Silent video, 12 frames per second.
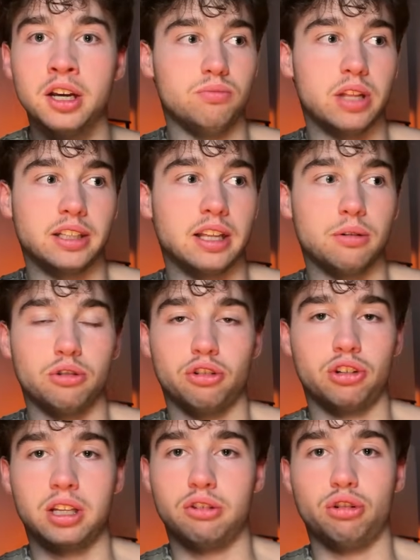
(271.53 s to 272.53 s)
Like they were just
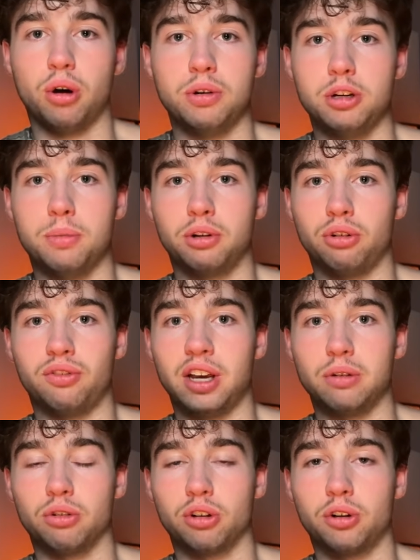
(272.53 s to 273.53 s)
showing you a bunch of
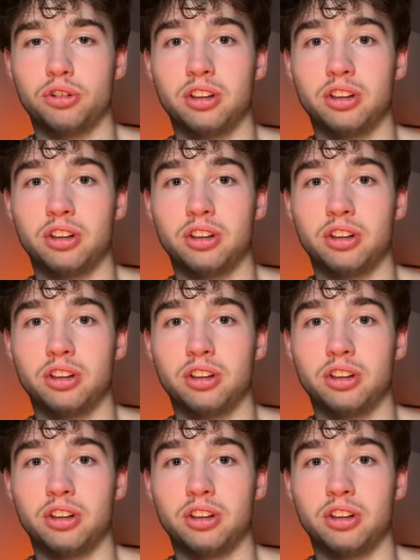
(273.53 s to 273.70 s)
fake results.